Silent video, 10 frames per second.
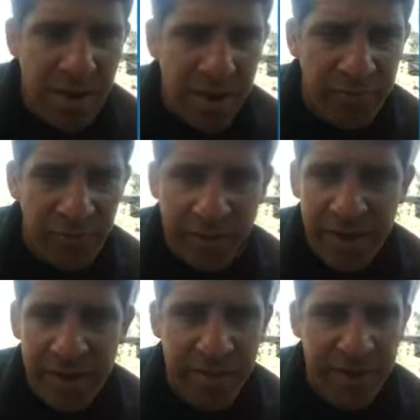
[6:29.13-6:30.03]
So
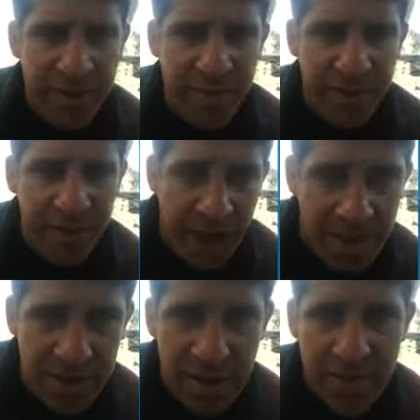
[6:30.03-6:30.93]
in that
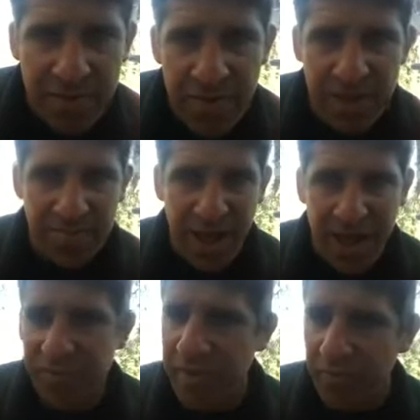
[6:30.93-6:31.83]
sense, the
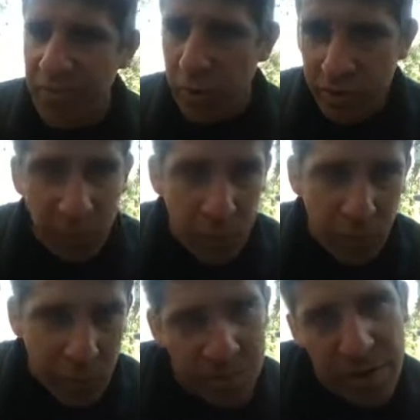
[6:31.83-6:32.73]
bad stuff's good too.
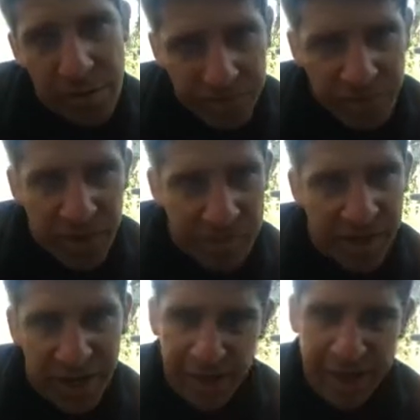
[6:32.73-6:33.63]
You know, if you think
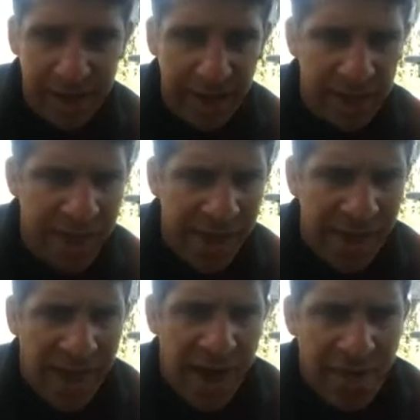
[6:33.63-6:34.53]
about it like that,
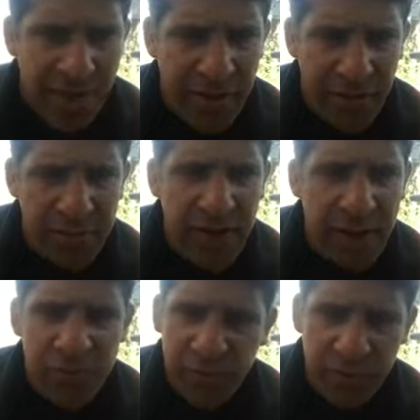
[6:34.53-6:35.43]
that's
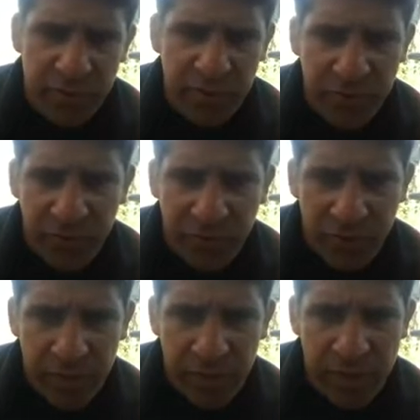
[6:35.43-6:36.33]
sometimes referred to as
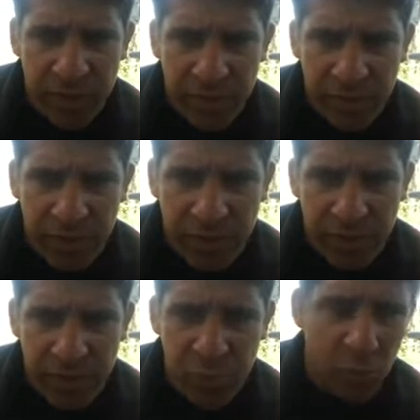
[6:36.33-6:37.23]

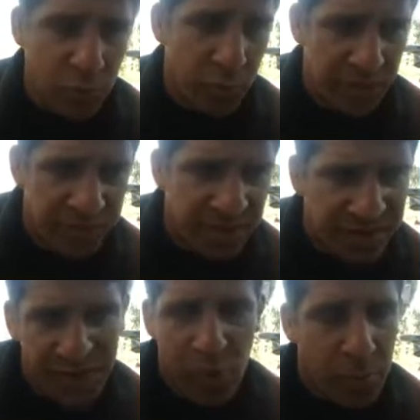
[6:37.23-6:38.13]
moral
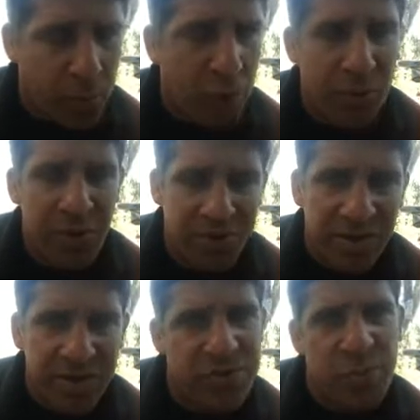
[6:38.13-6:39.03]
relativity. Well, moral
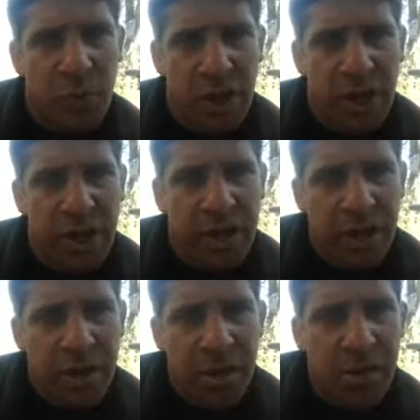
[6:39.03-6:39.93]
relativity is more like
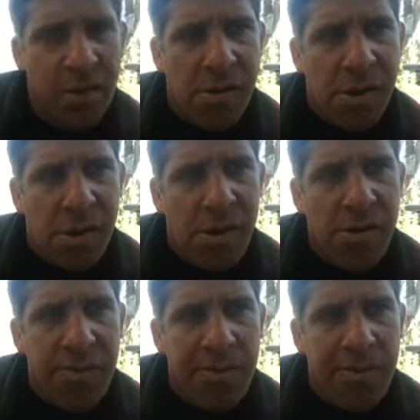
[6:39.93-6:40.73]
uh,